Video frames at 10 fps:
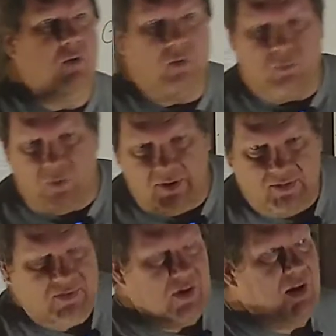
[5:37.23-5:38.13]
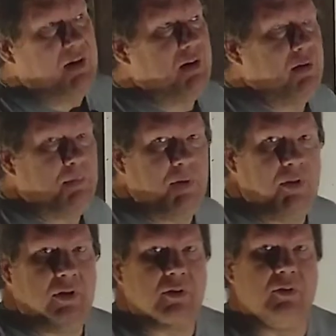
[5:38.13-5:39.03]
on one side of the
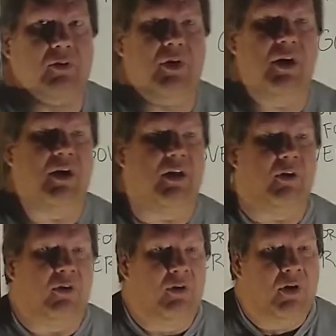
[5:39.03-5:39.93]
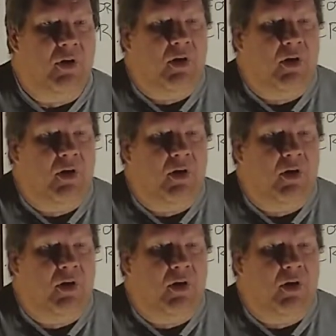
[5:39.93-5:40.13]
political aisle.